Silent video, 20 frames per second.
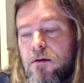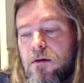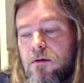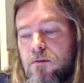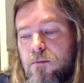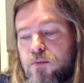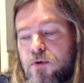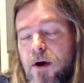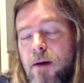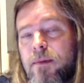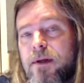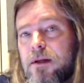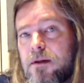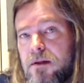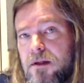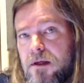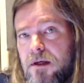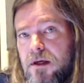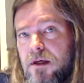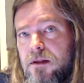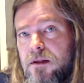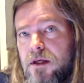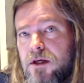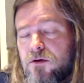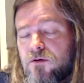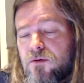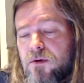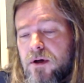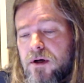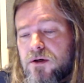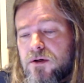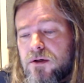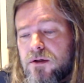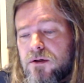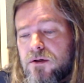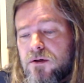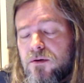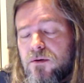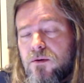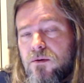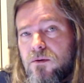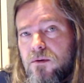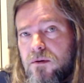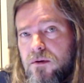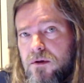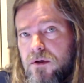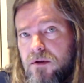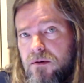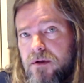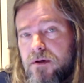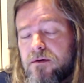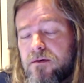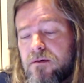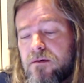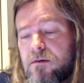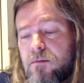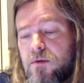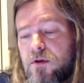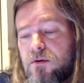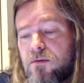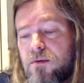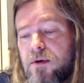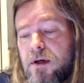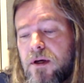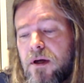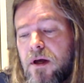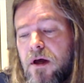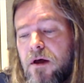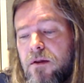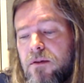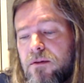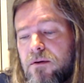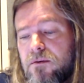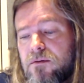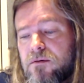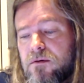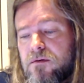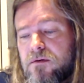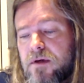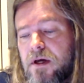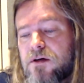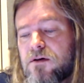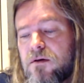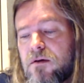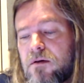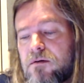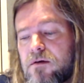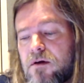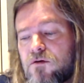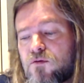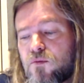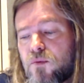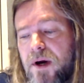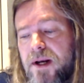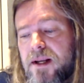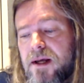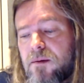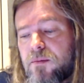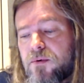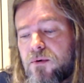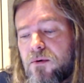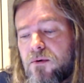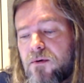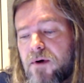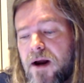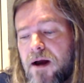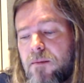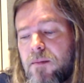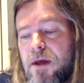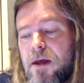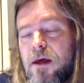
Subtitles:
prominently in the introduction to UNIX System 3, there's a section that says writing a program.